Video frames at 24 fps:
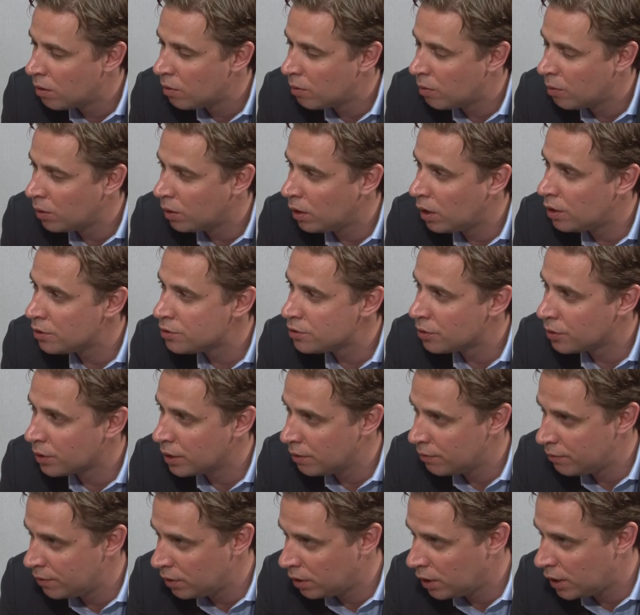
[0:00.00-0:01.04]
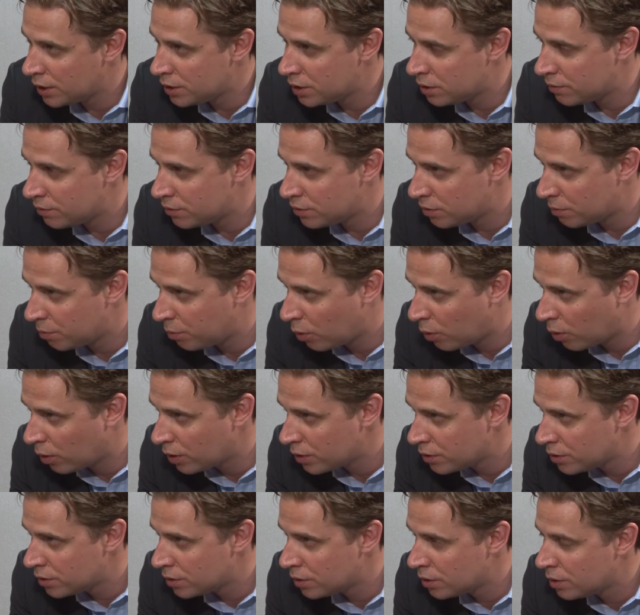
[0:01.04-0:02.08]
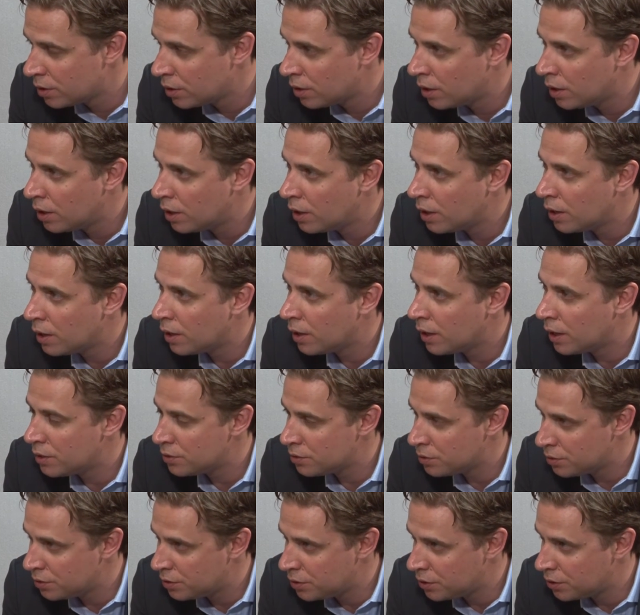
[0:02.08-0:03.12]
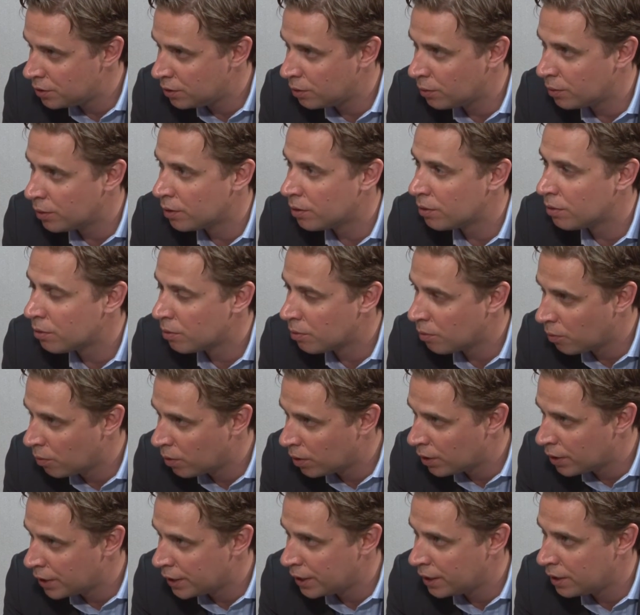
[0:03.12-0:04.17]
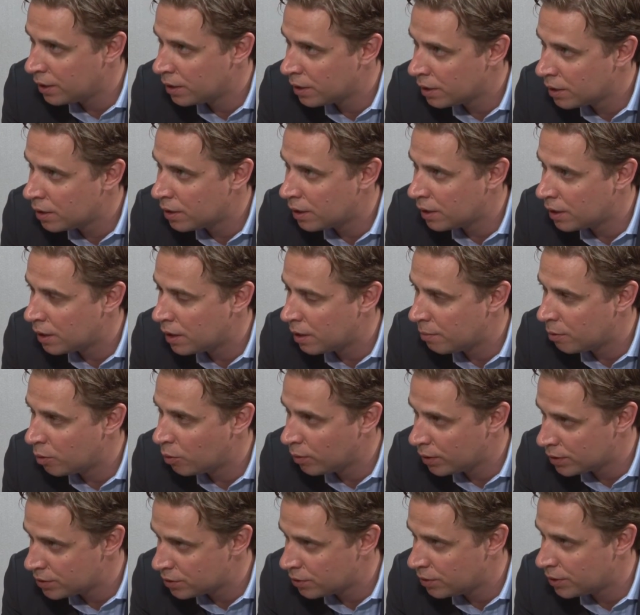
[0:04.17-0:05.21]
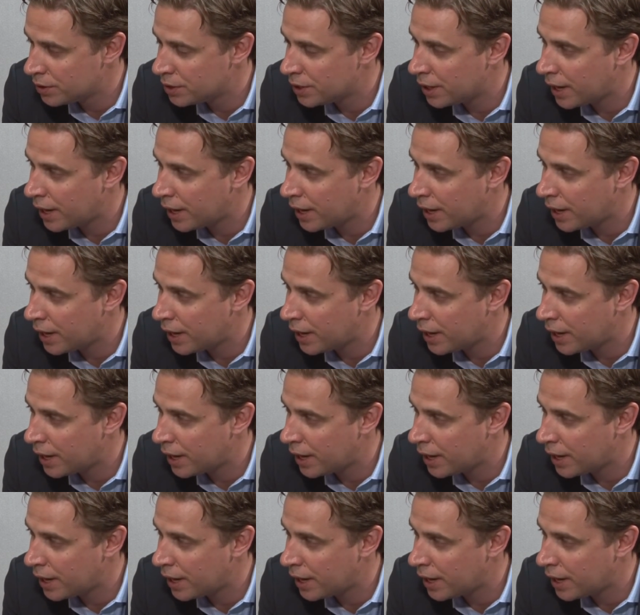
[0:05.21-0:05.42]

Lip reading: We'll also give you lots of support as you deal with worry about what's going to